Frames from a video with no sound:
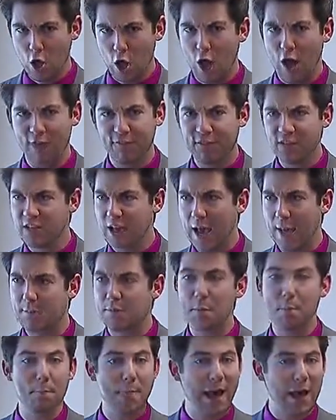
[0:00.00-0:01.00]
oftentimes
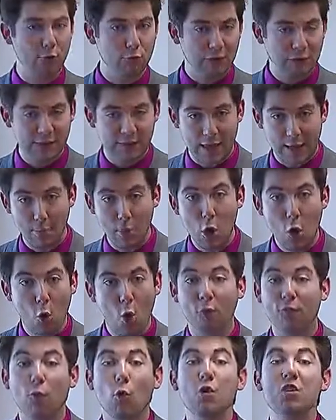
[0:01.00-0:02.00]
battering them
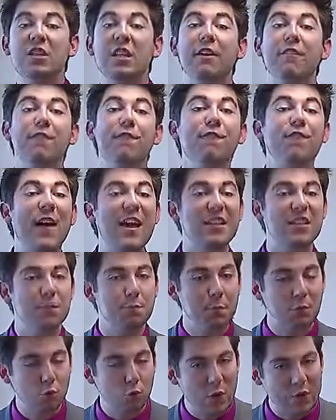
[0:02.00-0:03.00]
or forcing fights
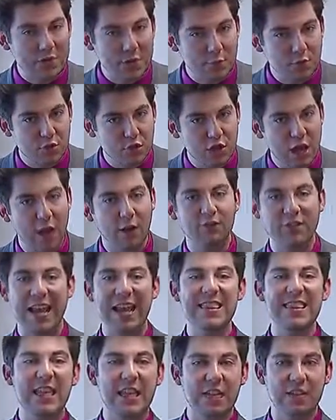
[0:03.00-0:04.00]
between themselves
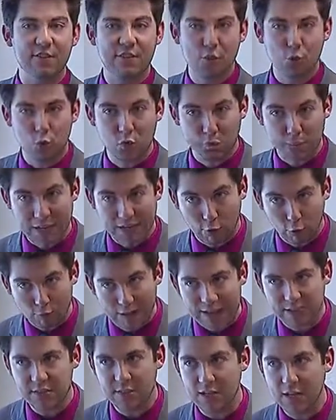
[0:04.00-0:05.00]
and the individuals being
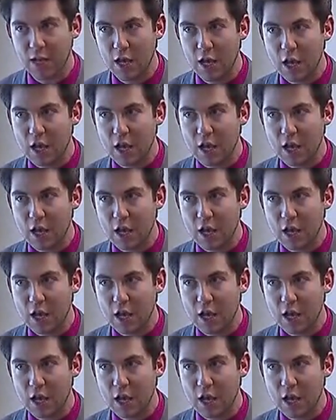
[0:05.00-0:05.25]
arrested